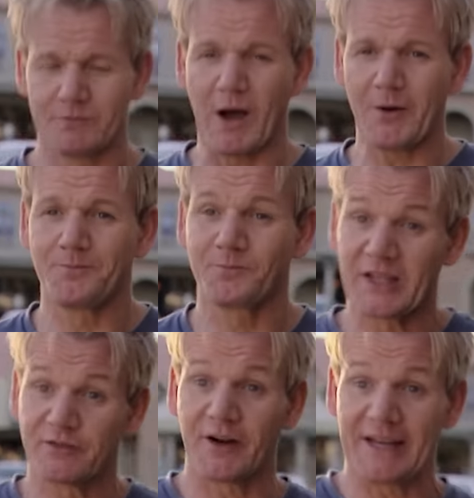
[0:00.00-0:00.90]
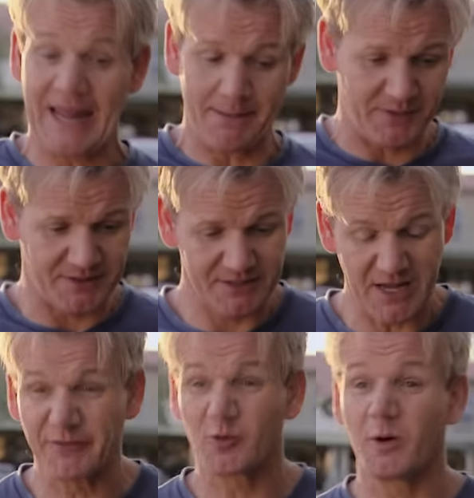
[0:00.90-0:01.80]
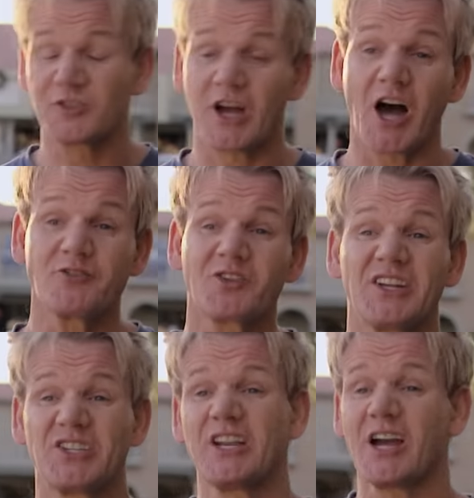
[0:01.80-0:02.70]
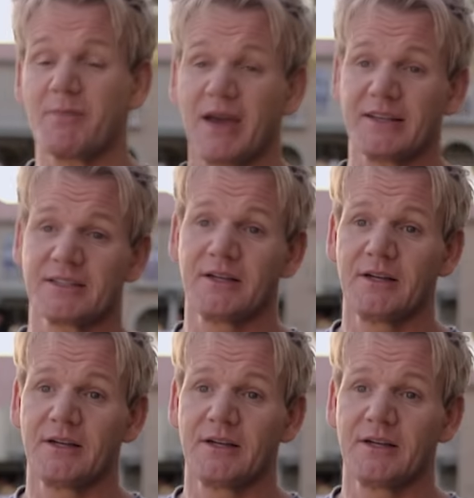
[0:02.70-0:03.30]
Well, it's finally happened. After almost 100 kitchen nightmares,